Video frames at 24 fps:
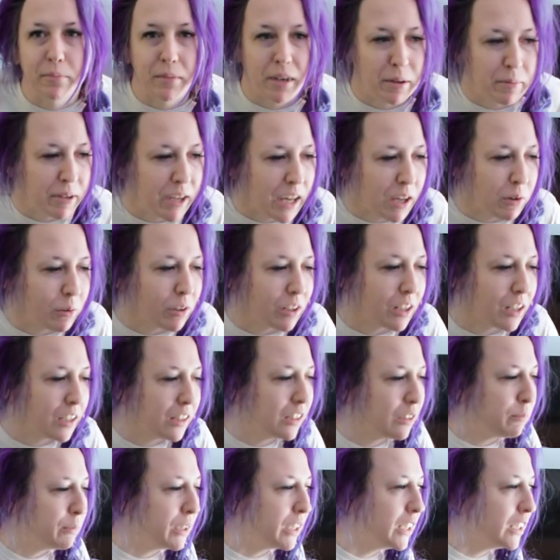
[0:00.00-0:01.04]
Maybe I'll work on
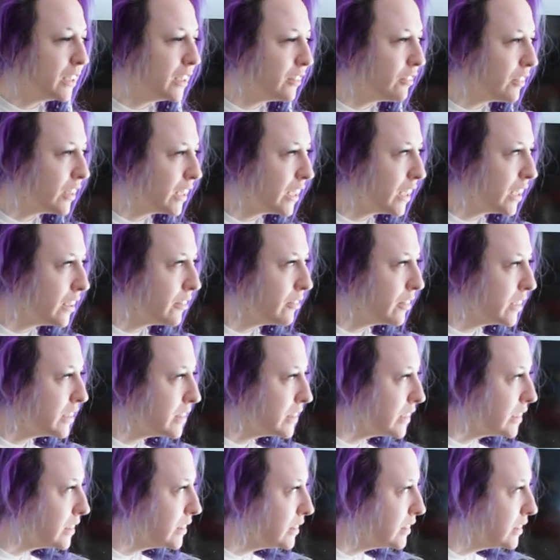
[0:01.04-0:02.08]
the beading if I can't
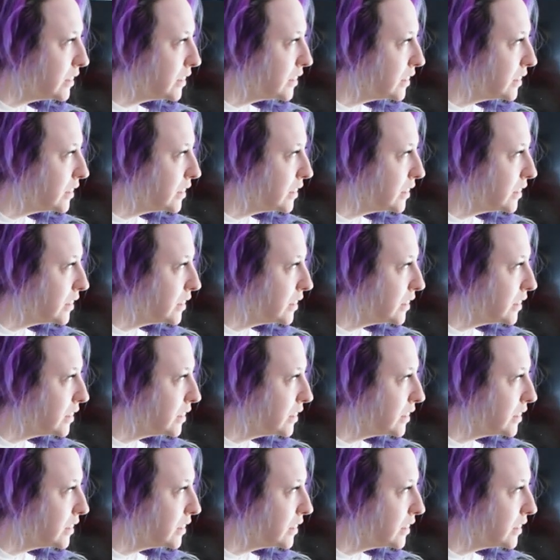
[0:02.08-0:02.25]
resin.